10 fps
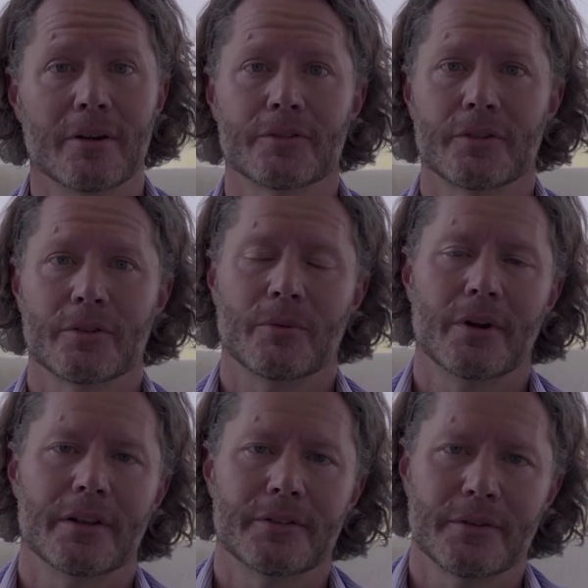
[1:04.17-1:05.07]
also in the
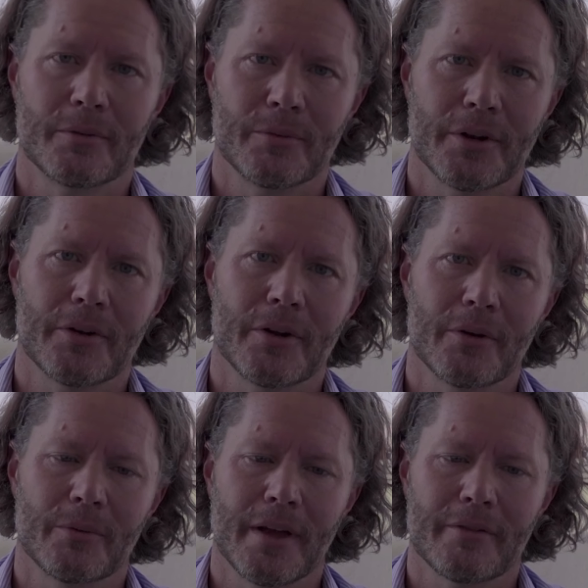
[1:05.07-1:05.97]
world. We don't
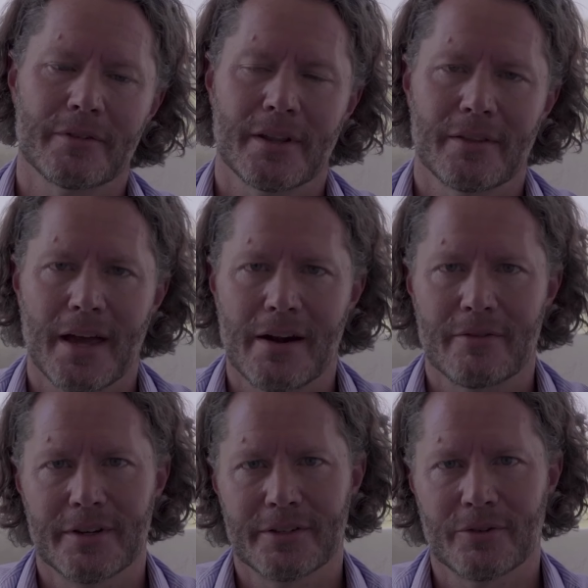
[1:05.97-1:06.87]
know. We haven't done that
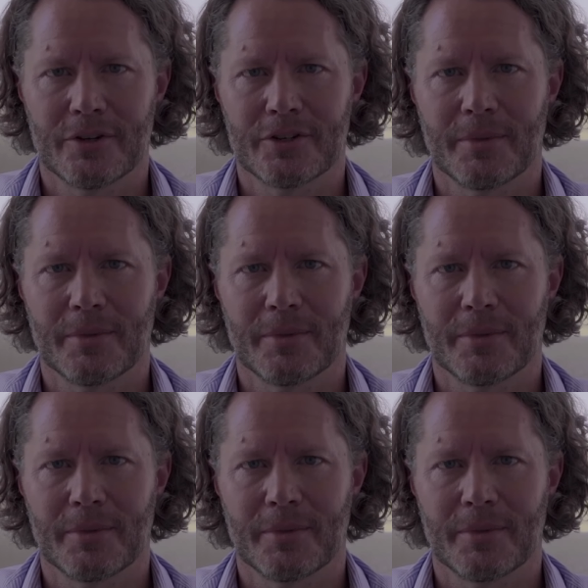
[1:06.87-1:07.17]
research,